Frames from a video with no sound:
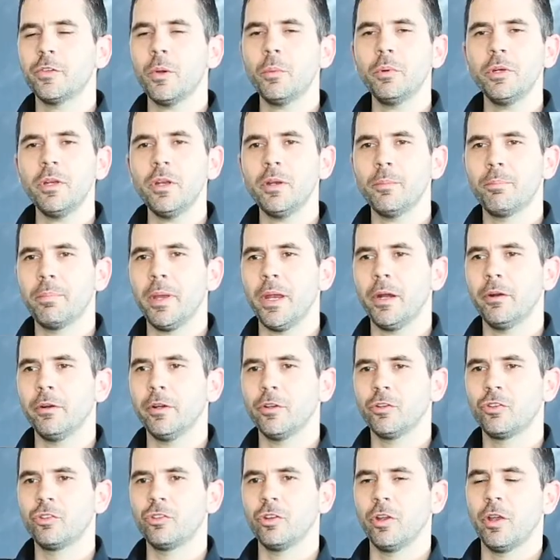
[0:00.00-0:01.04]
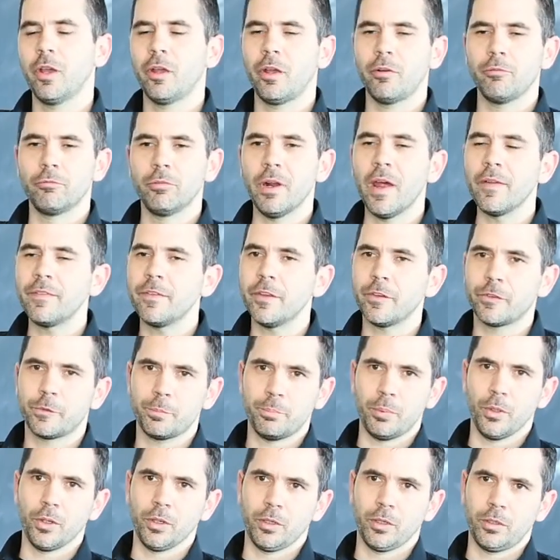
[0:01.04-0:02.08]
someone in a parish read this
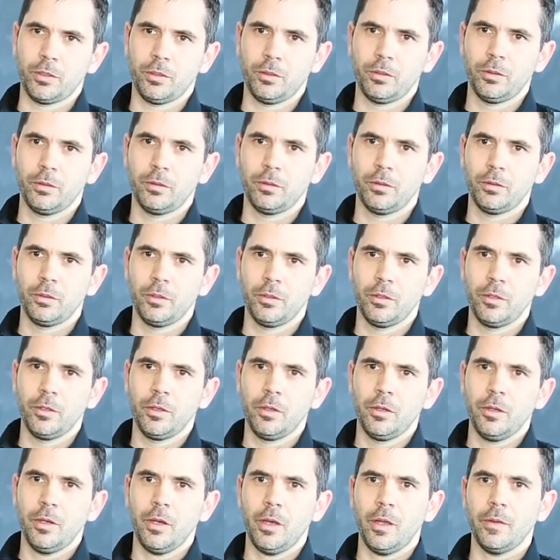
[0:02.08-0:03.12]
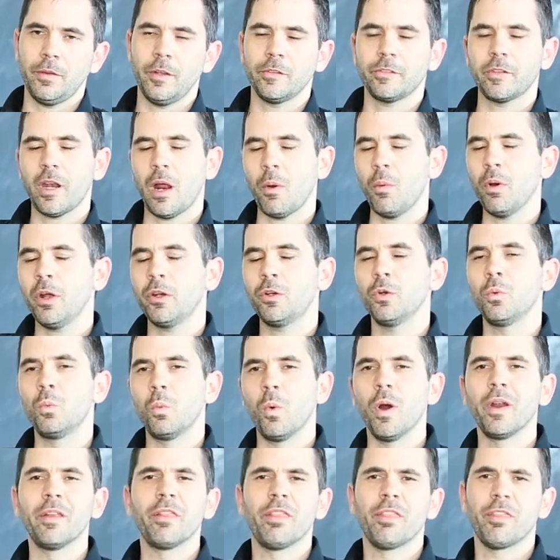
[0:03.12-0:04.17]
book and they said, I want to do
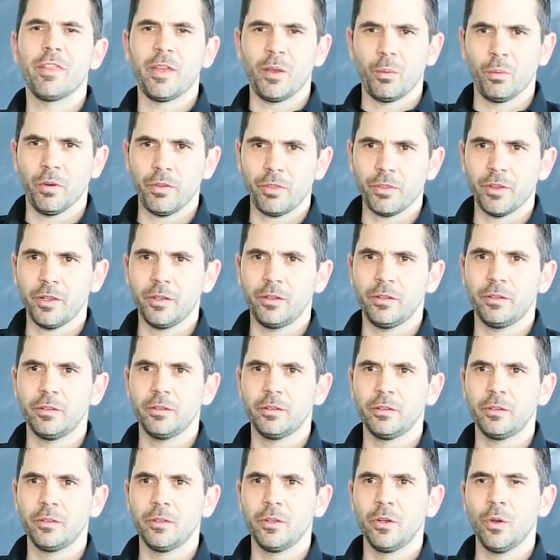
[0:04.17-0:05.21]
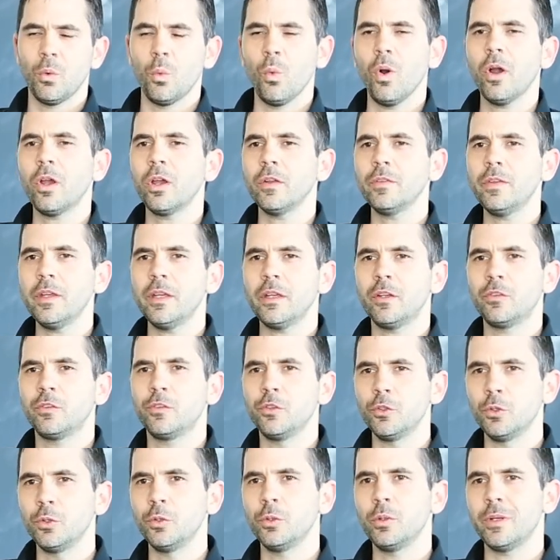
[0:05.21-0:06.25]
one thing with it, what could they
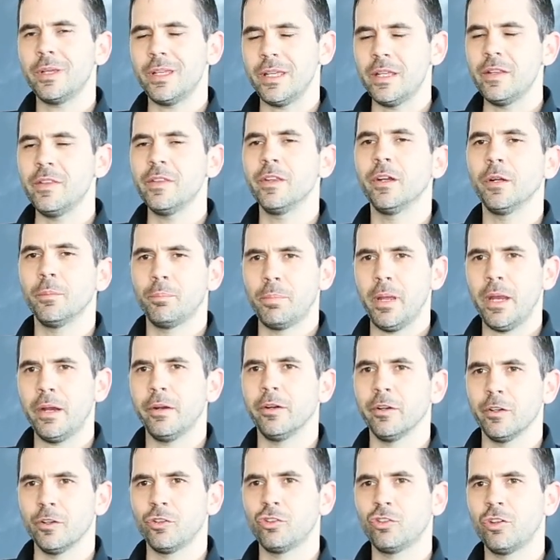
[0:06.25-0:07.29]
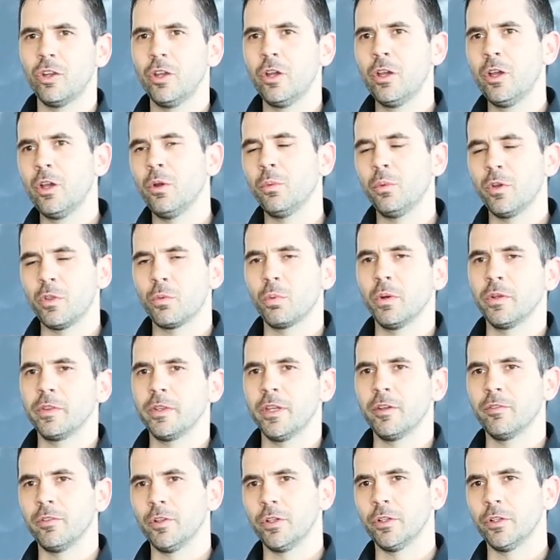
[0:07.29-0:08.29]
do in their parish with what they've